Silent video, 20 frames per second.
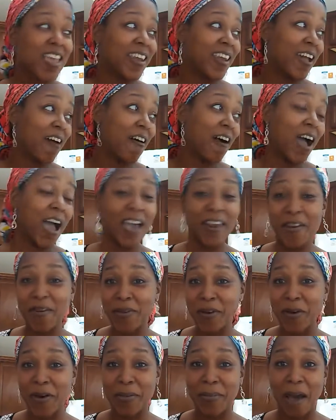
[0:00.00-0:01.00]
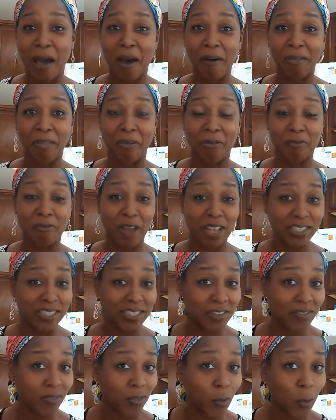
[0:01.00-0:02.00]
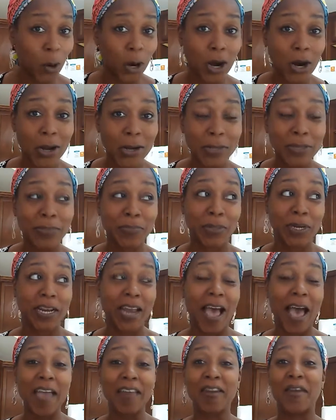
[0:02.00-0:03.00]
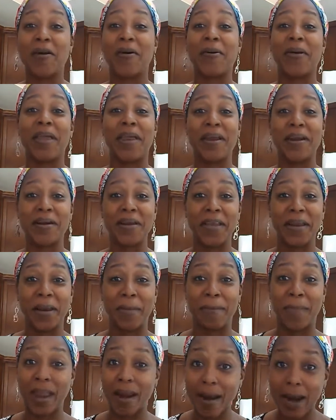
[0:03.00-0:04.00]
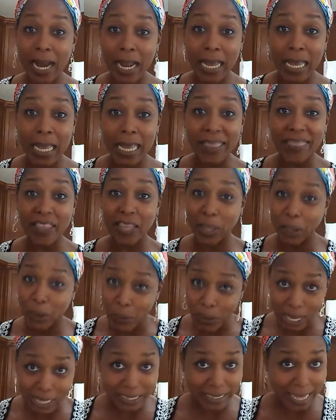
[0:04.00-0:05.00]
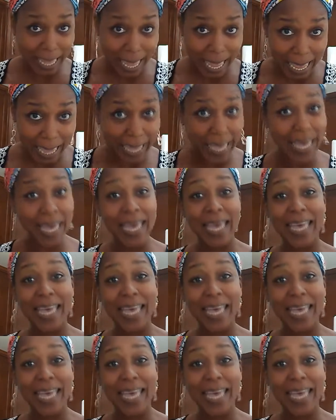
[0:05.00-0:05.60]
Now, I don't know about the rest of the world, but I know here in America, in the USA,